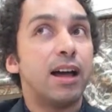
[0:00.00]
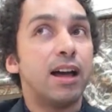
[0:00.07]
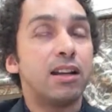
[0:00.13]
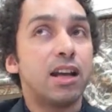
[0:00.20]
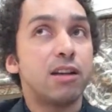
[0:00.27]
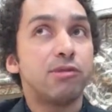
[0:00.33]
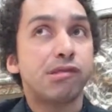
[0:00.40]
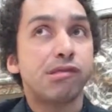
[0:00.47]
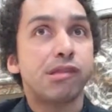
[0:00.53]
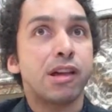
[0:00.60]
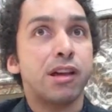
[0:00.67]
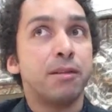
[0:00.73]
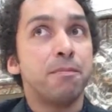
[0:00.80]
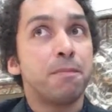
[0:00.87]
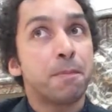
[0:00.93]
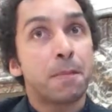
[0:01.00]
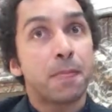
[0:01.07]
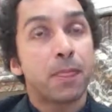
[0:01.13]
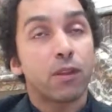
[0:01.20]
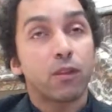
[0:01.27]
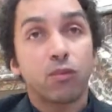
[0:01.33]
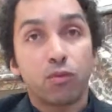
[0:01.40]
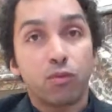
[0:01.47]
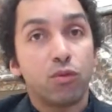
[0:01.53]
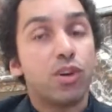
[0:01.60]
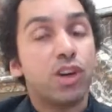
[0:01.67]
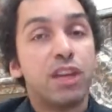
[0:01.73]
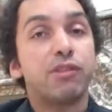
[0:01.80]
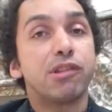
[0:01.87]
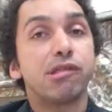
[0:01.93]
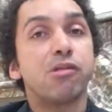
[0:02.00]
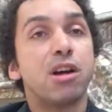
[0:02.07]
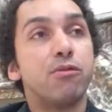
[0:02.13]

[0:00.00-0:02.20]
And I would say, even so,